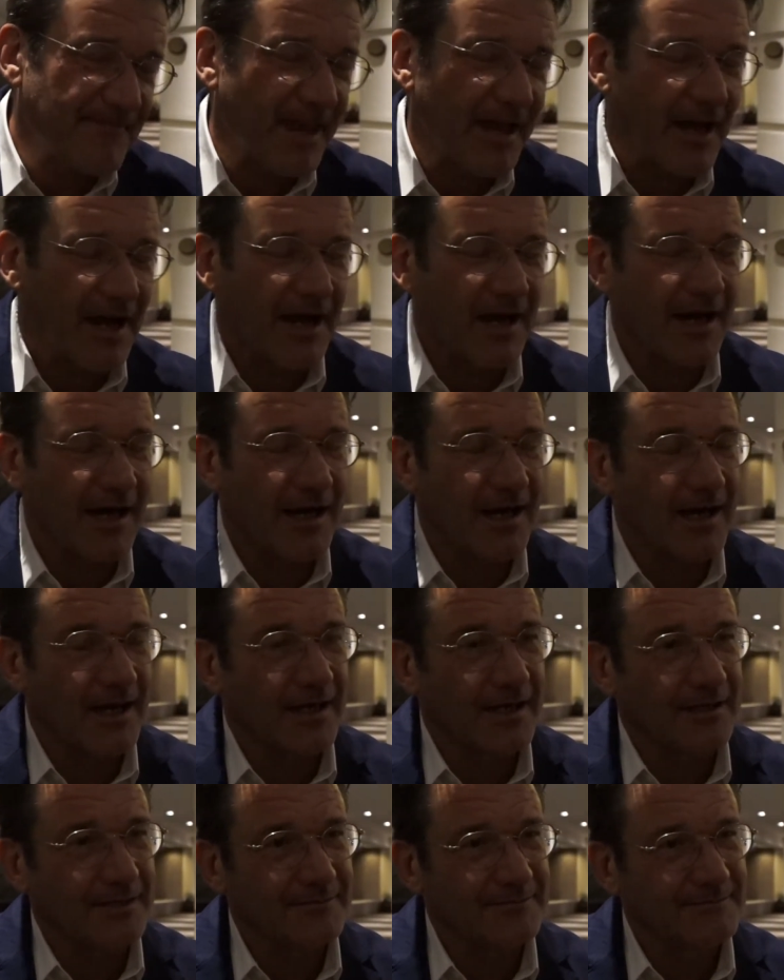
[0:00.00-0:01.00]

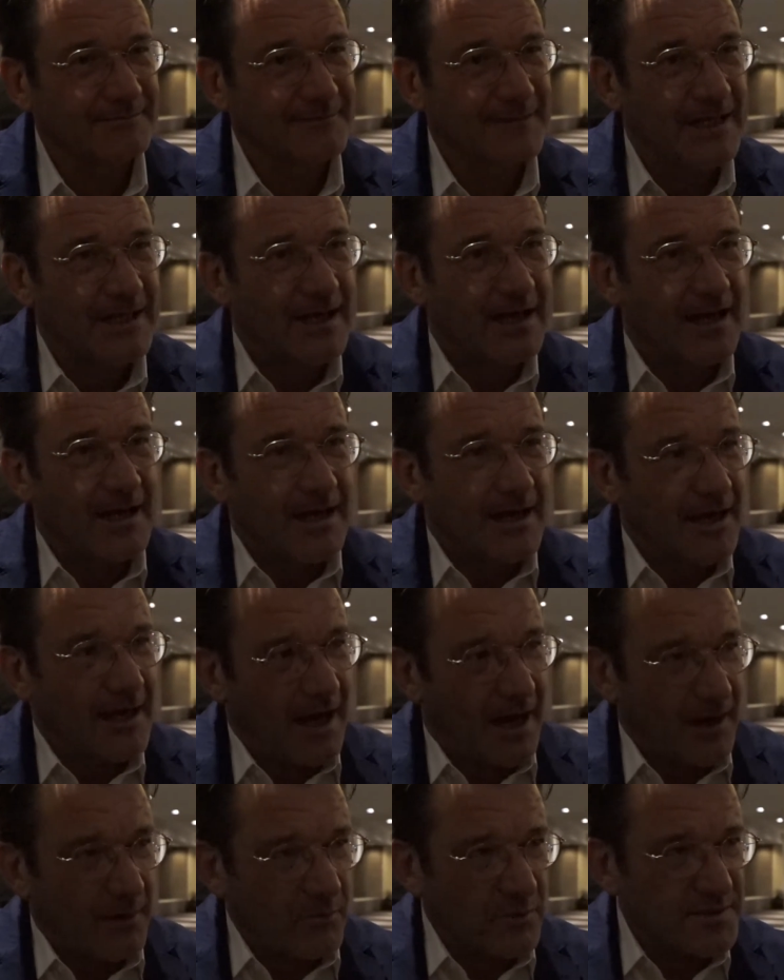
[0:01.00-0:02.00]

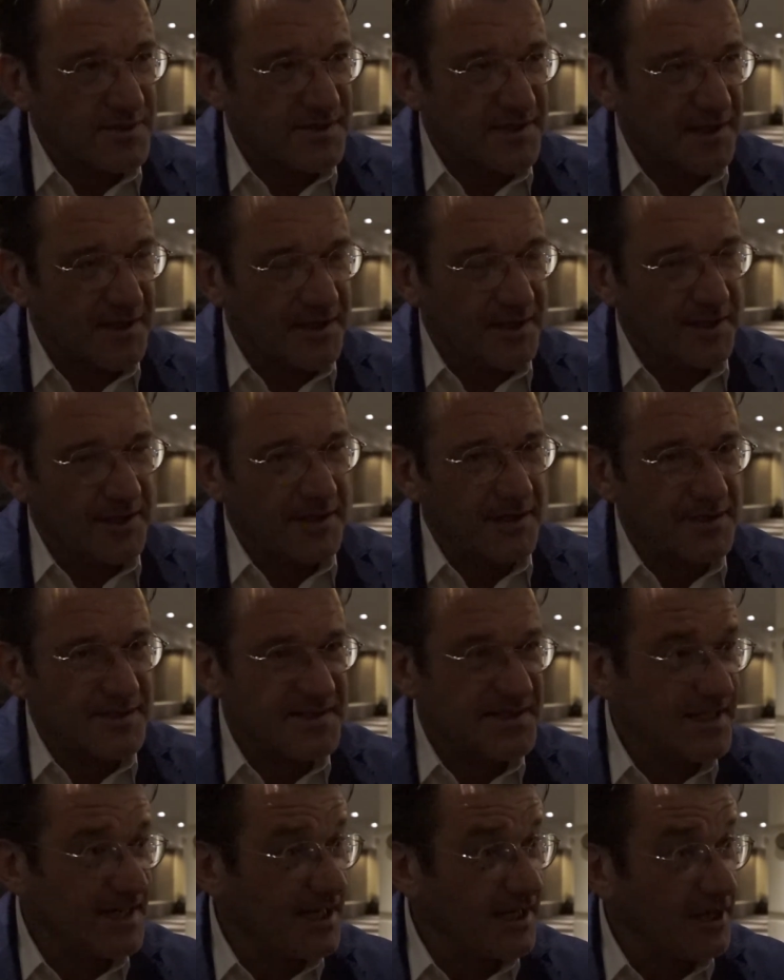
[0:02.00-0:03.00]
I was a
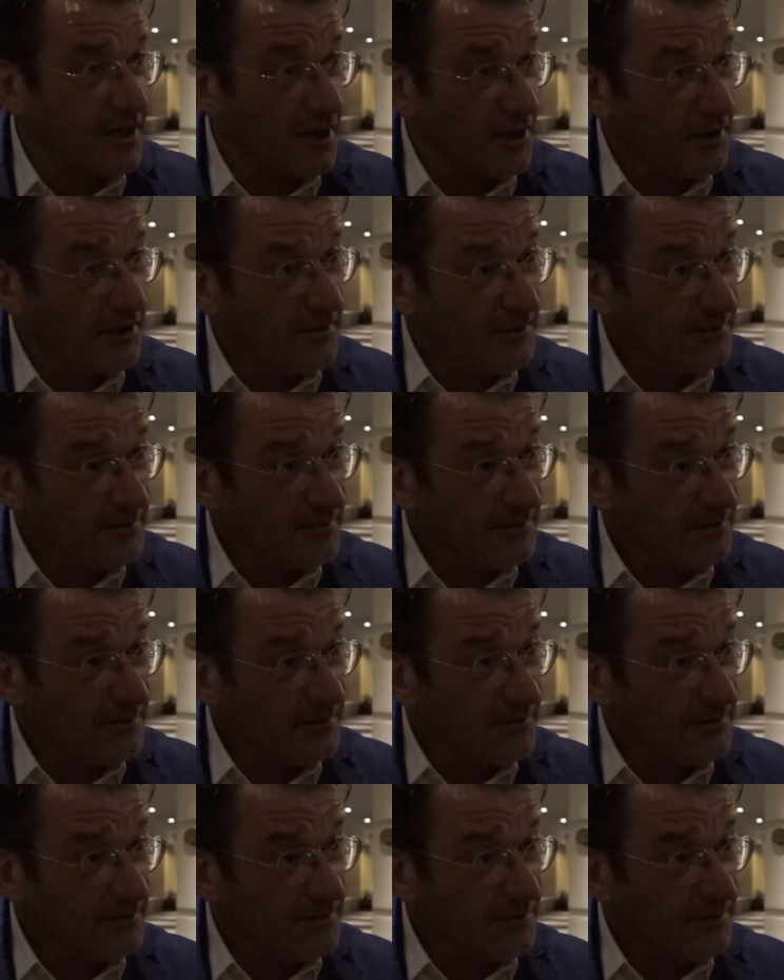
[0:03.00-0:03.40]
CEO